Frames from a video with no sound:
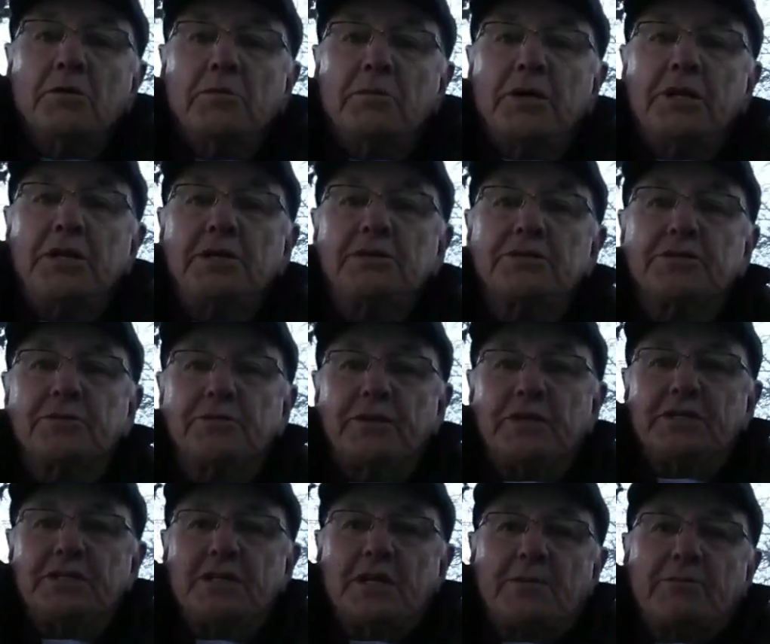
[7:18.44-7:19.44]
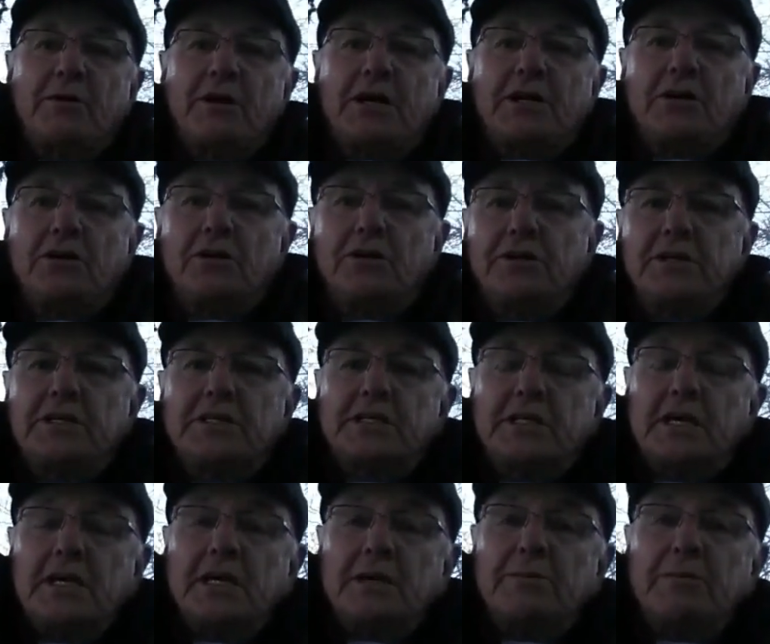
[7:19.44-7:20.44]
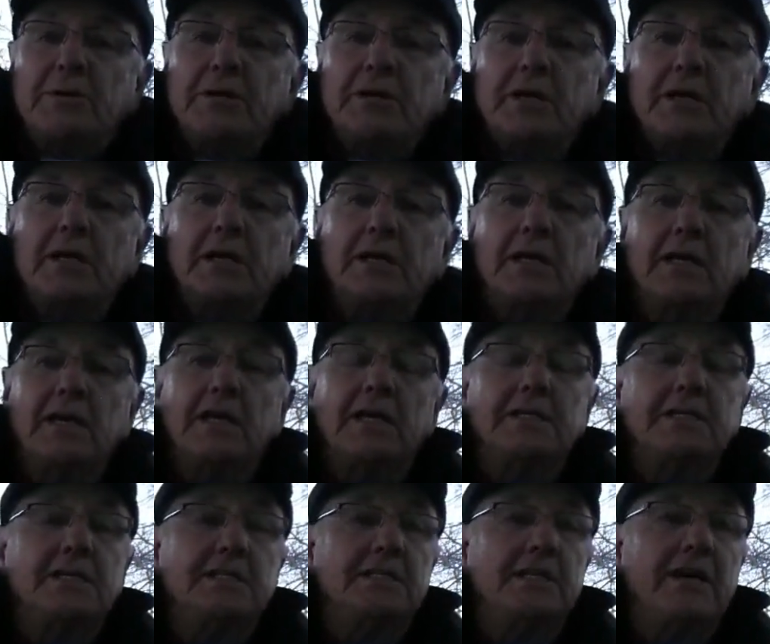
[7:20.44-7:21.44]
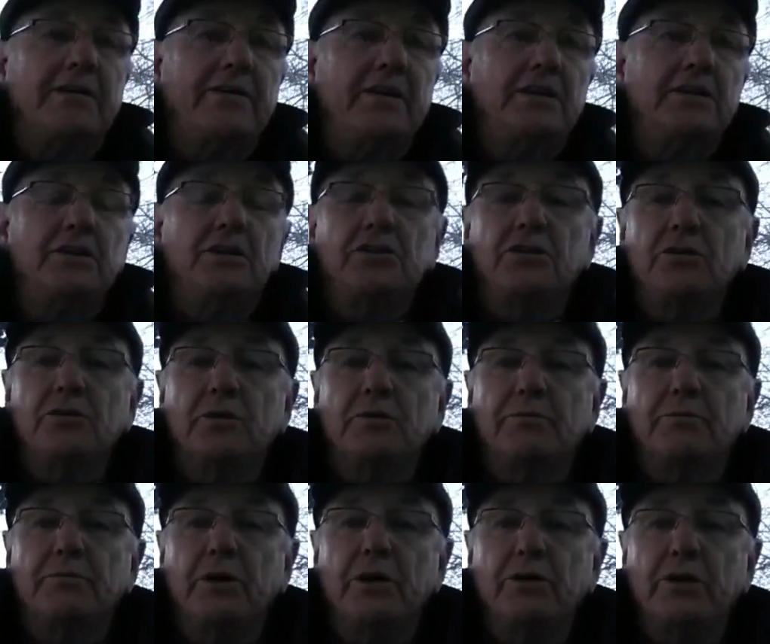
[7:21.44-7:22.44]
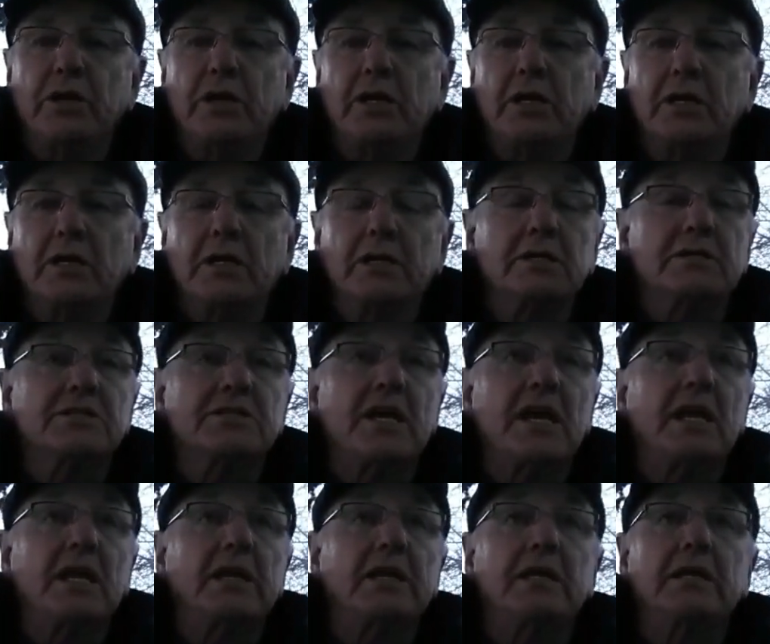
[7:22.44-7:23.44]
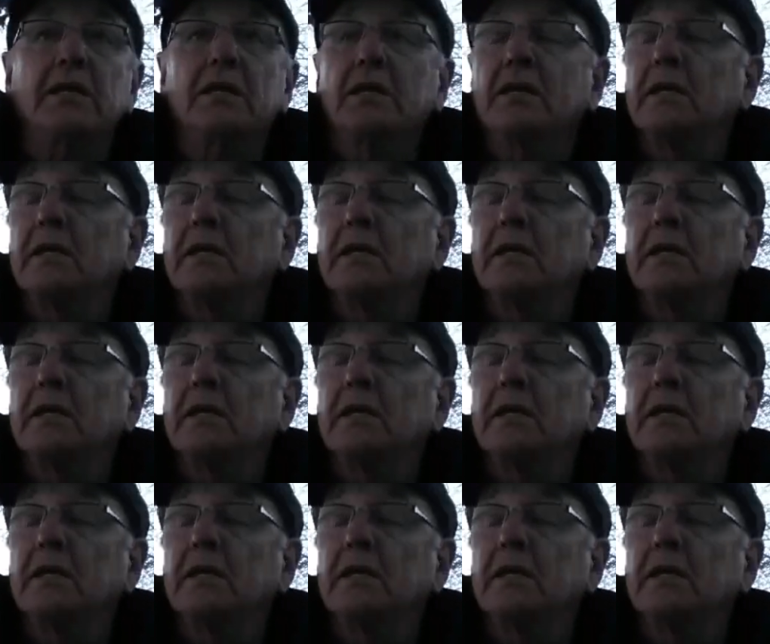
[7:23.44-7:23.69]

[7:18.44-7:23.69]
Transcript: But here's the reason I brought all this up. It doesn't have anything to do with boating, sailing,